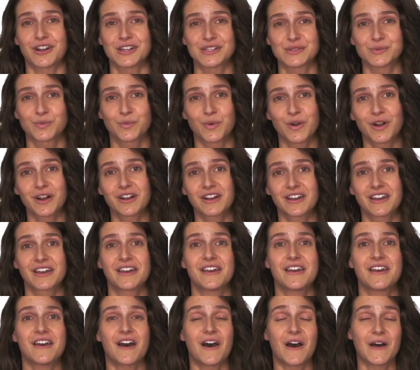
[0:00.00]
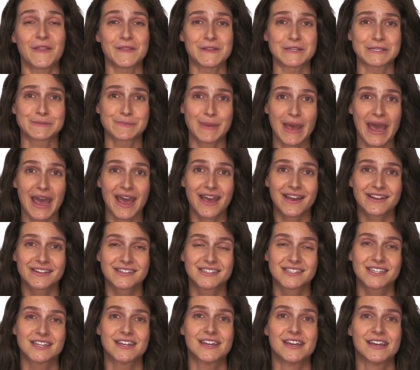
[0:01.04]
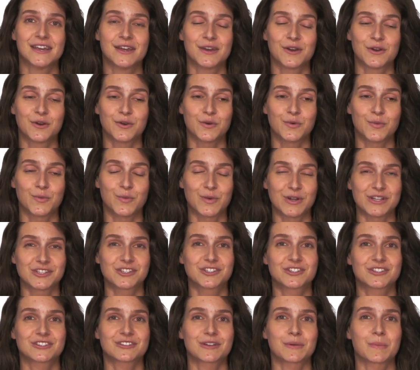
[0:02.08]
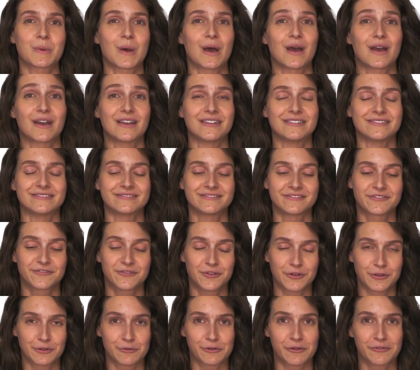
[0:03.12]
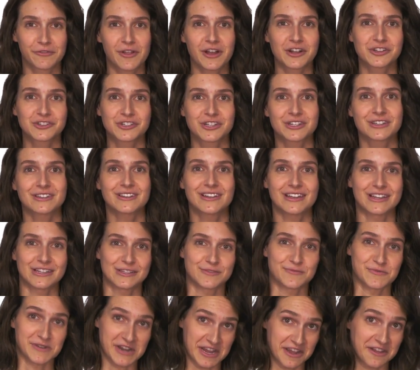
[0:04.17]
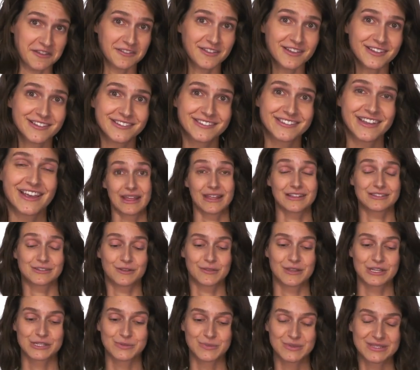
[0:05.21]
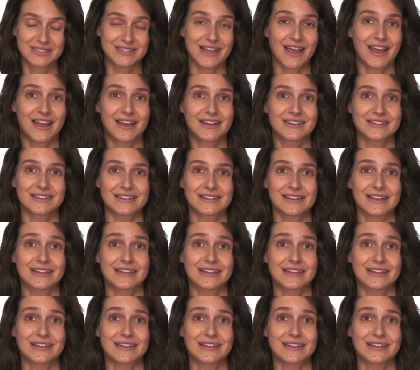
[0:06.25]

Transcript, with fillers: his work on this pact which upon further reflection is ridiculous. So this was signed in